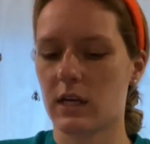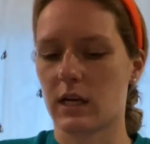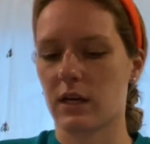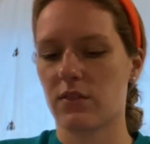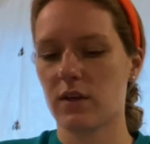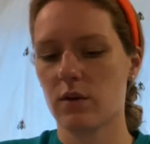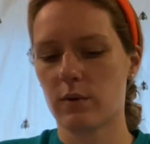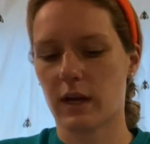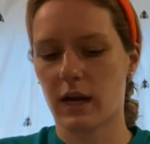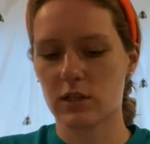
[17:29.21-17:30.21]
I think it
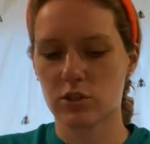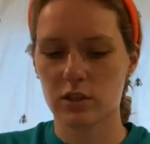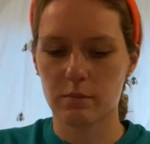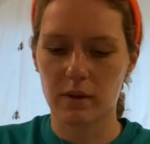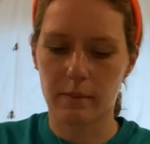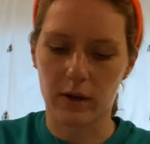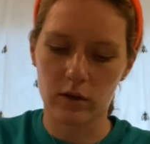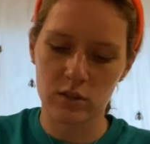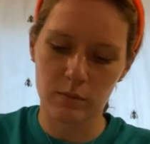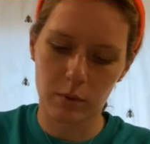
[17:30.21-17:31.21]
would actually be
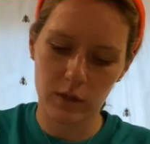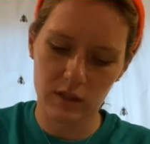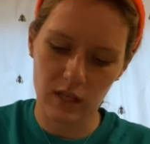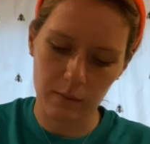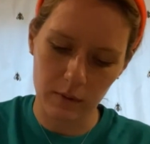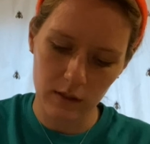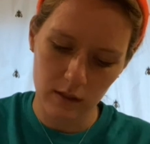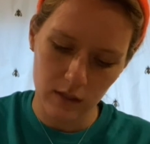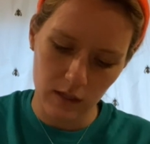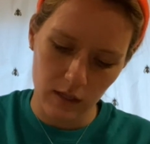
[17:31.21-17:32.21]
better to put them
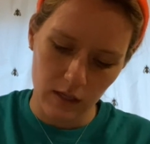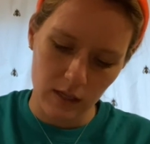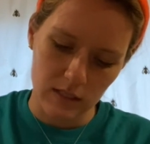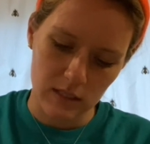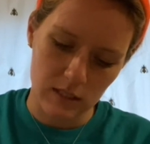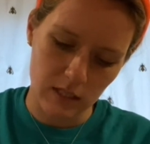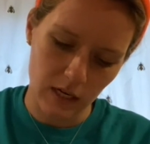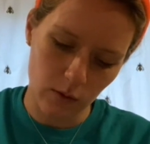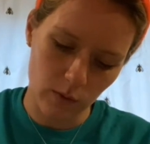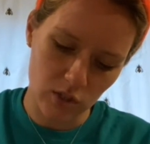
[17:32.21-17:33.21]

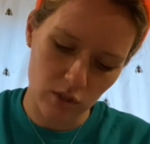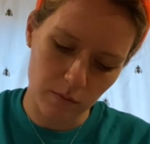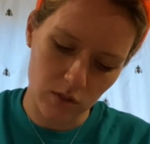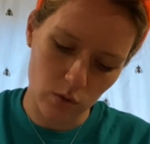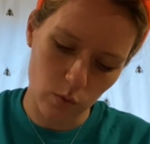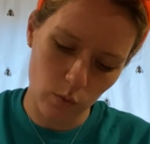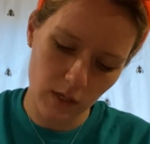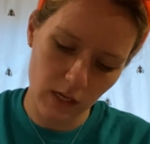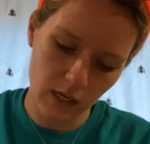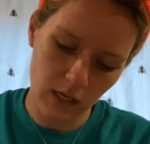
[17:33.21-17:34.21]
sandwiched
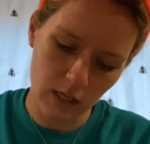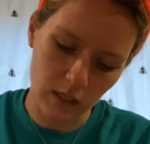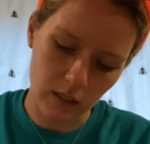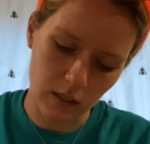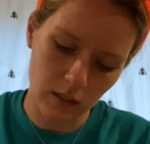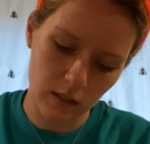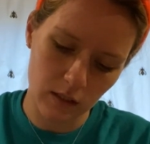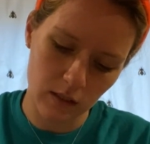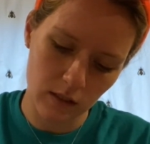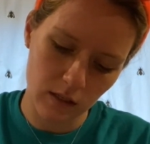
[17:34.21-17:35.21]
between
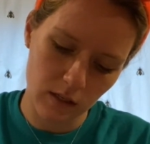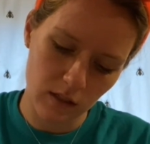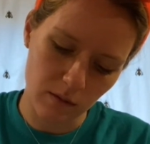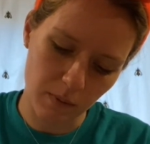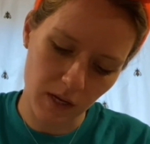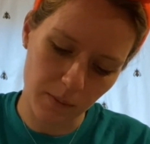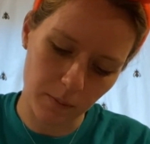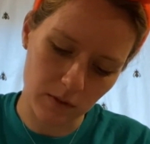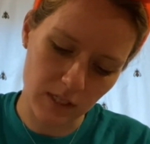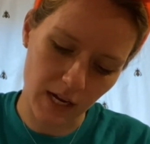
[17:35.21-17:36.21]
the
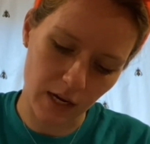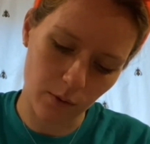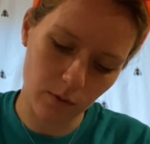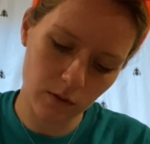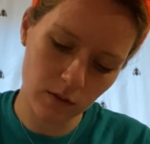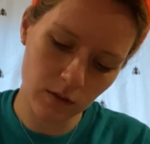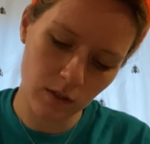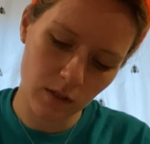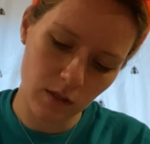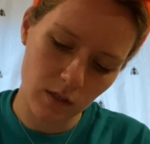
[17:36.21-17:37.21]
paper towel
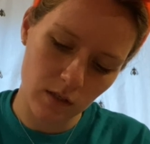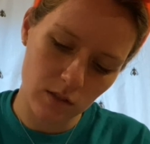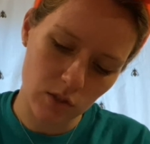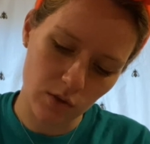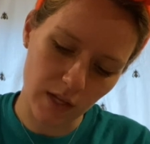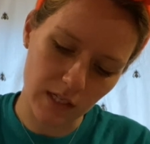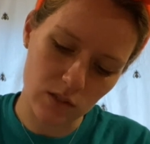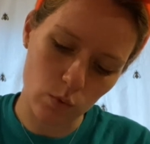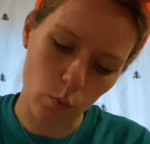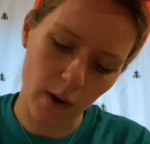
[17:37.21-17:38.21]
so that
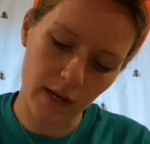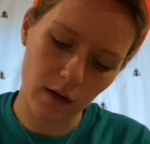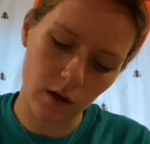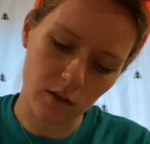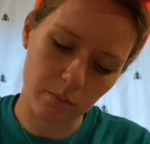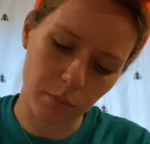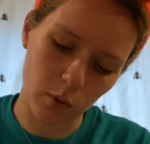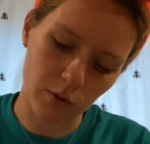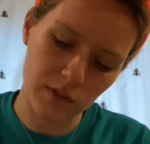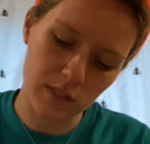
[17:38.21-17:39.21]
it's wet on
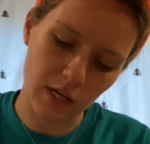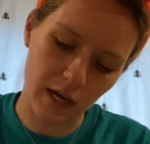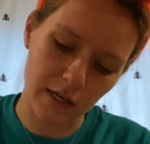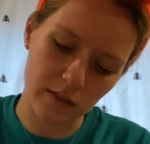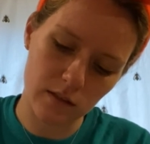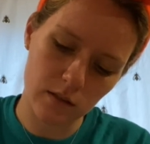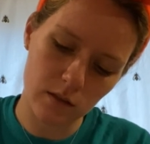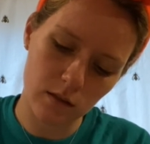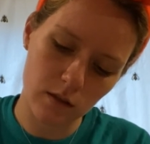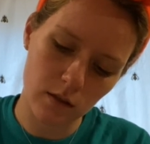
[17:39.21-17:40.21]
both sides.
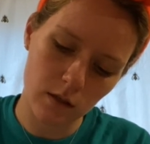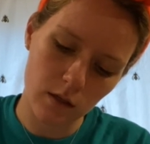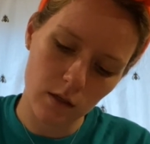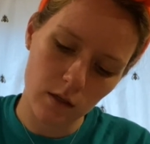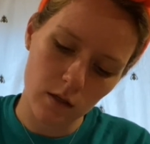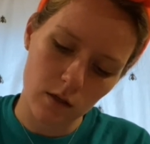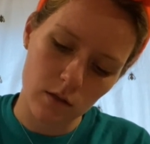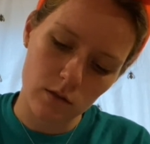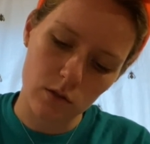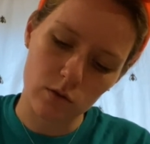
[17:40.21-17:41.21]

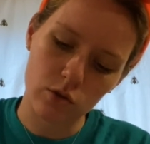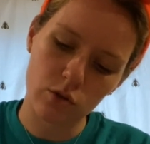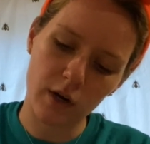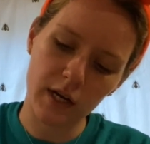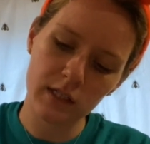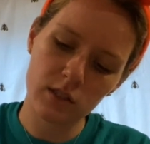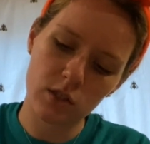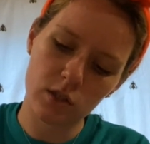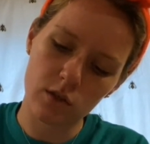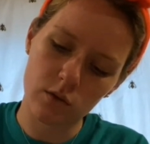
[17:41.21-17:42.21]
So try
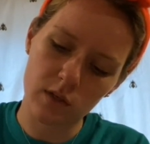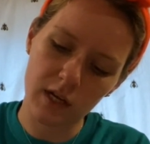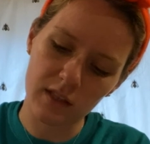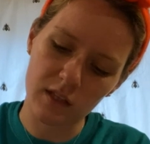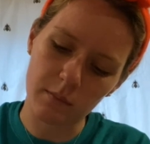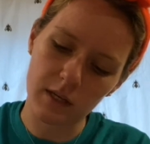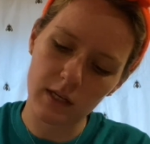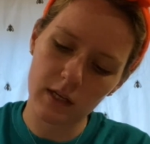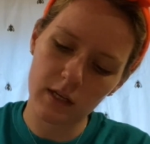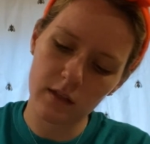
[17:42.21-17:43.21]
to get them
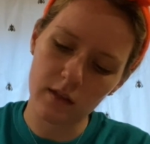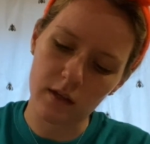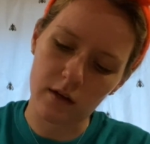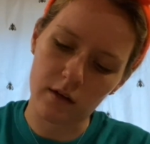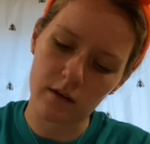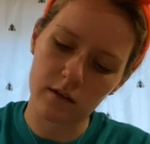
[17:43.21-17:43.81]
in there.